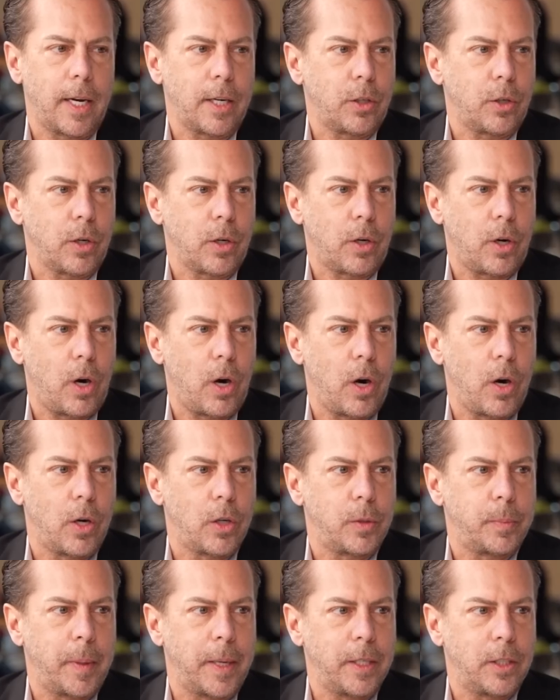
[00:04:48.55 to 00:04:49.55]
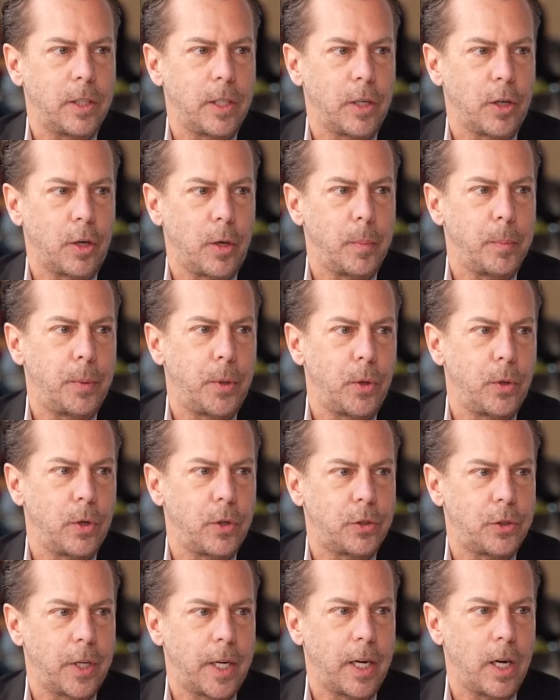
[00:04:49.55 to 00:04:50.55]
electric car is basically a
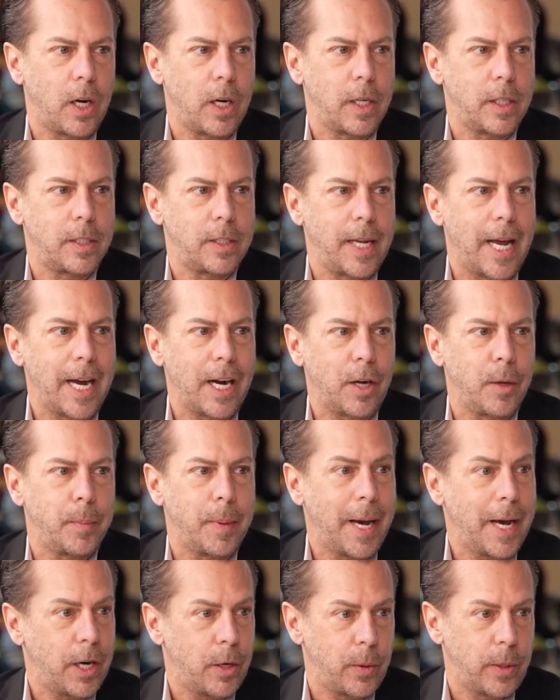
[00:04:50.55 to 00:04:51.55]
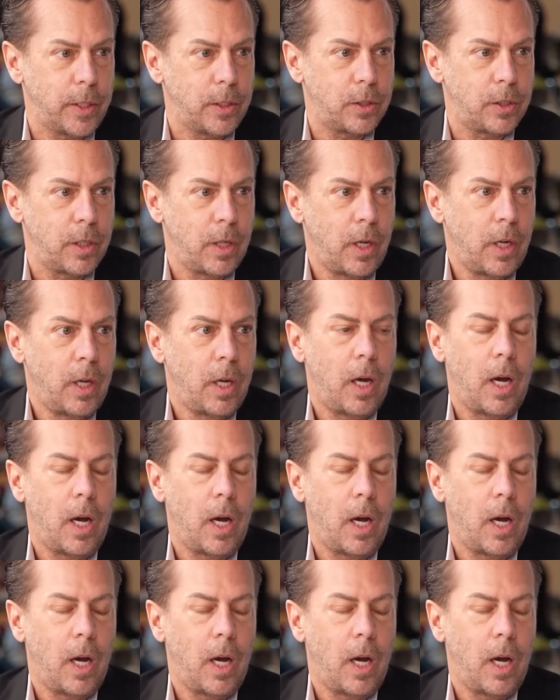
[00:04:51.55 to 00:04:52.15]
computer sitting on a stack of batteries.